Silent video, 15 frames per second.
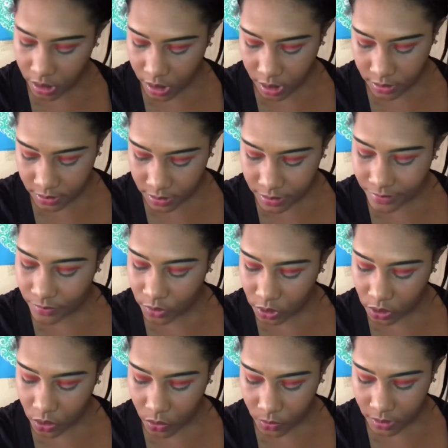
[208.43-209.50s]
I think I'm gonna
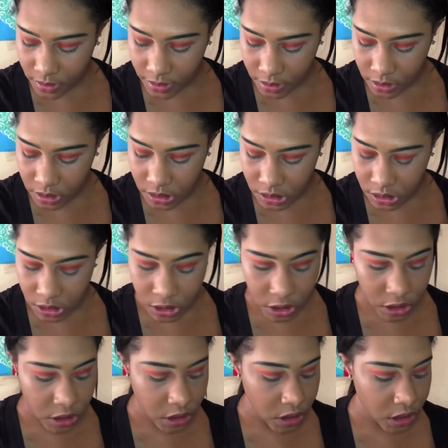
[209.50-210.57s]
go in with light
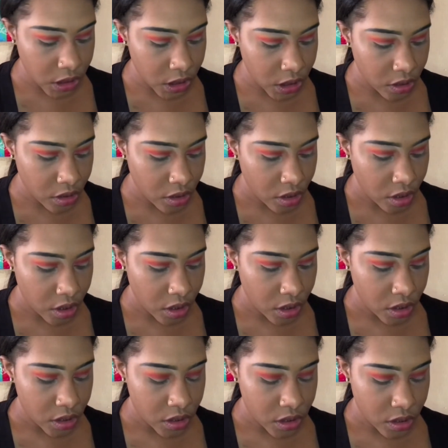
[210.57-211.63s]
concealer.
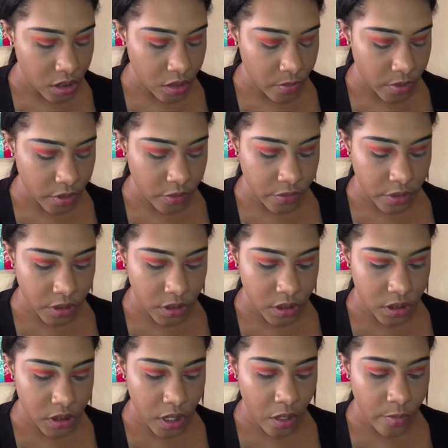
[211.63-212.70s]
Let's cut my crease.
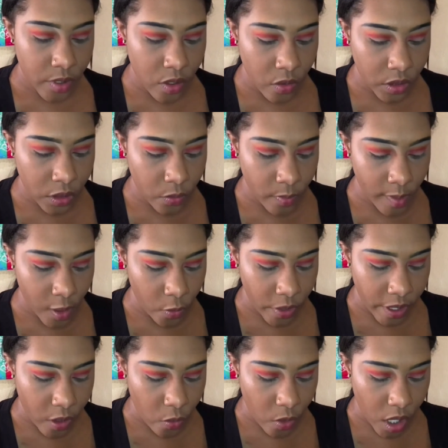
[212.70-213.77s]
So I'll be going in with my
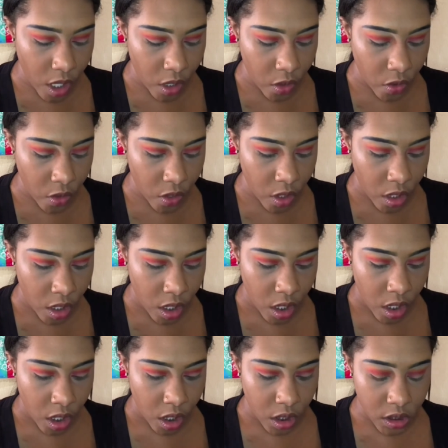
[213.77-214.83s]
Wet n Wild
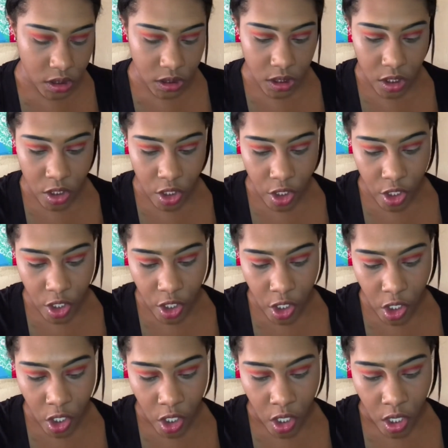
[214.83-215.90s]
concealer,
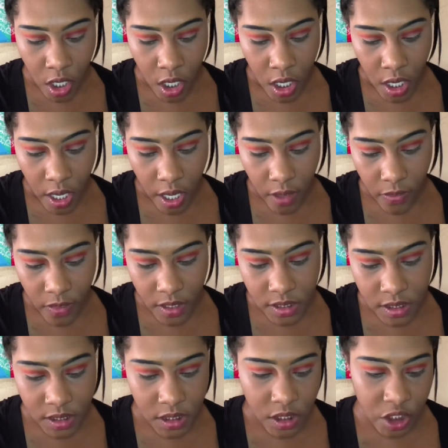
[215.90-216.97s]
and this
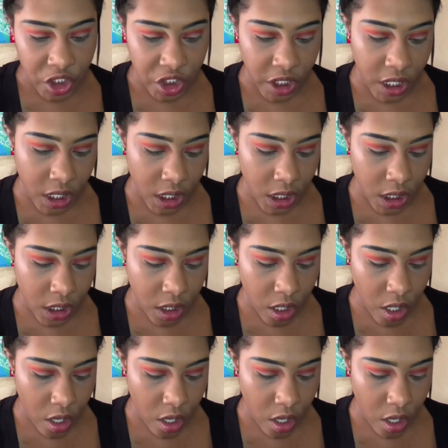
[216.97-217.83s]
is in the shade